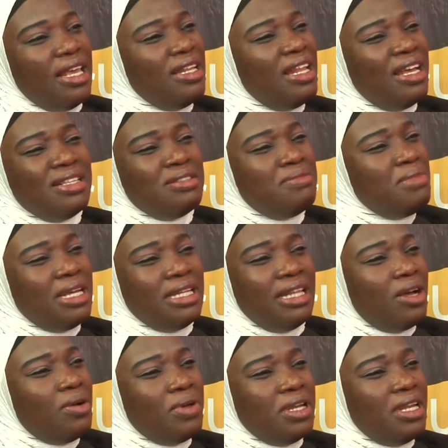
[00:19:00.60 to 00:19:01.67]
It doesn't
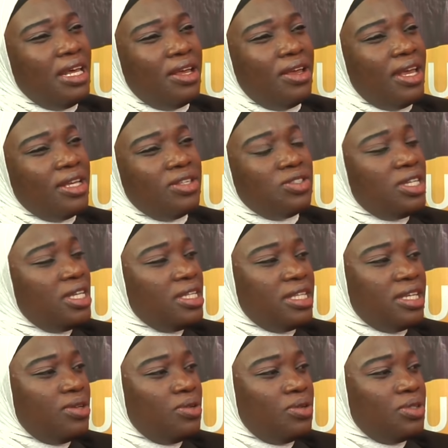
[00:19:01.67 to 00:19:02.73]
matter whether you're
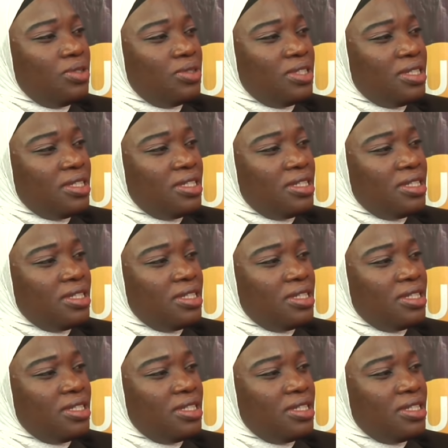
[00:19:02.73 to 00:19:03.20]
educated or not